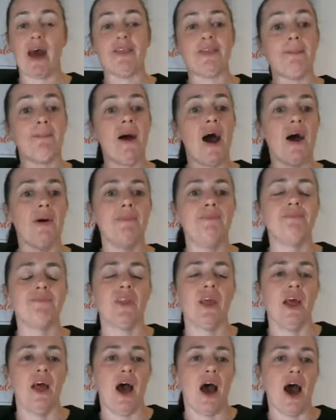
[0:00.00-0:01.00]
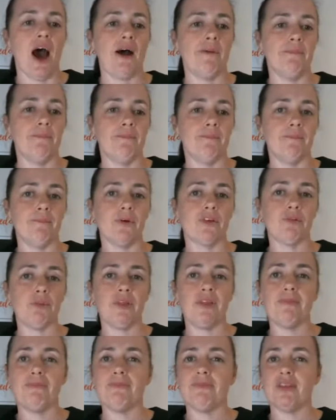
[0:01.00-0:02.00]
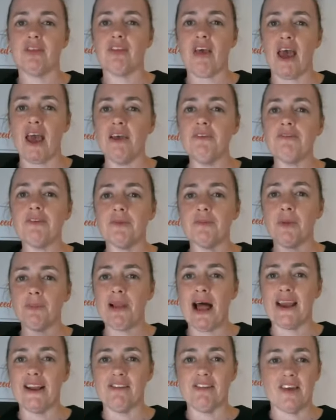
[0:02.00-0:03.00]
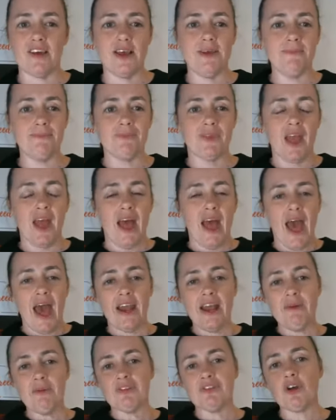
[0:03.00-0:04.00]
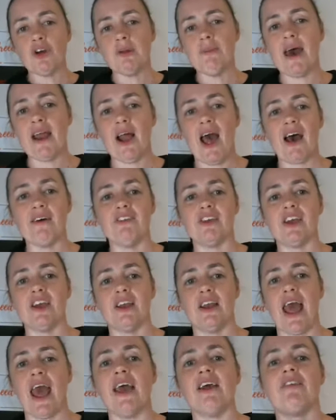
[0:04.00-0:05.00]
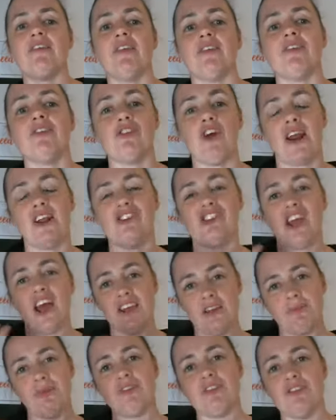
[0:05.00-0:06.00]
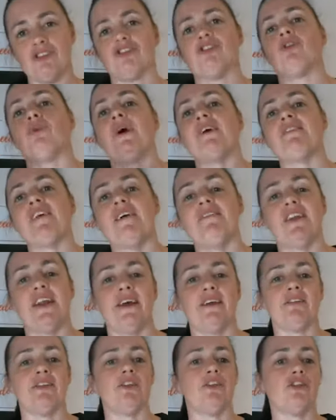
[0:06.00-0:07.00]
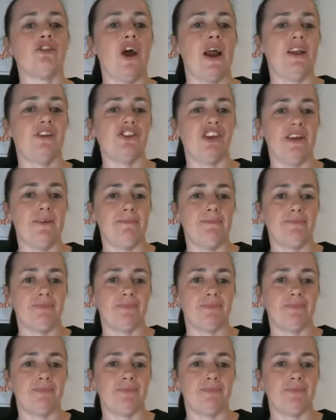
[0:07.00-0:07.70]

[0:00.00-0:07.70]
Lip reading: the pub, was with Dave from the Planet D. And he was talking about having an exit strategy, how your business should always have an exit strategy.